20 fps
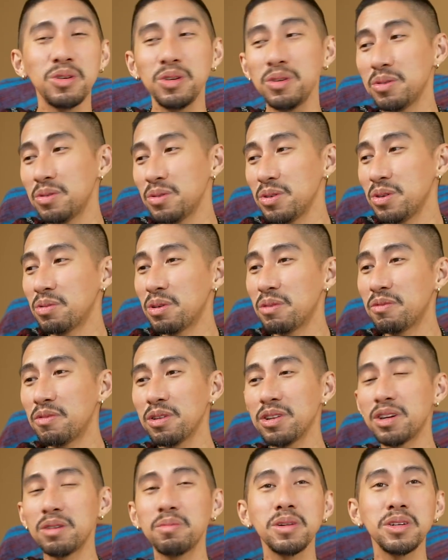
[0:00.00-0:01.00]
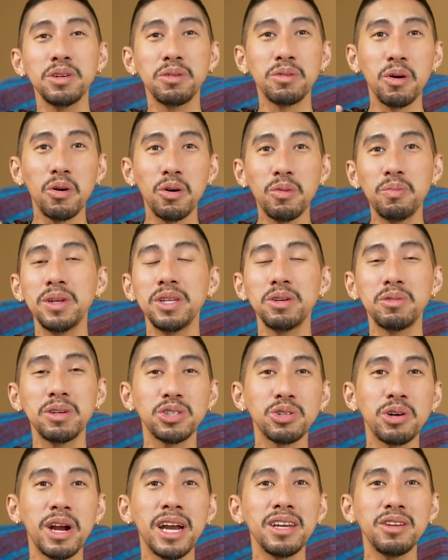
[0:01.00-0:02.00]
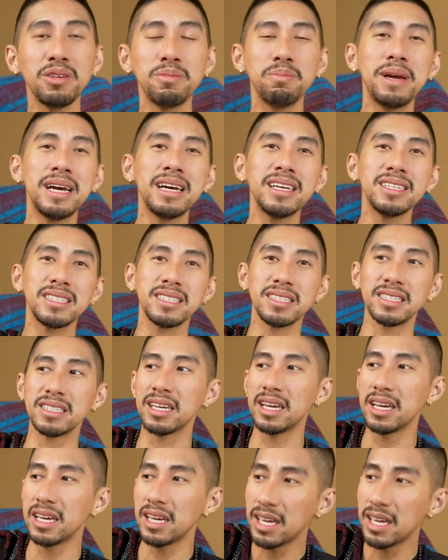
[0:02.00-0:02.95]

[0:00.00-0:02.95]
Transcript: you, you were vulnerable, you were open, you were trying your best.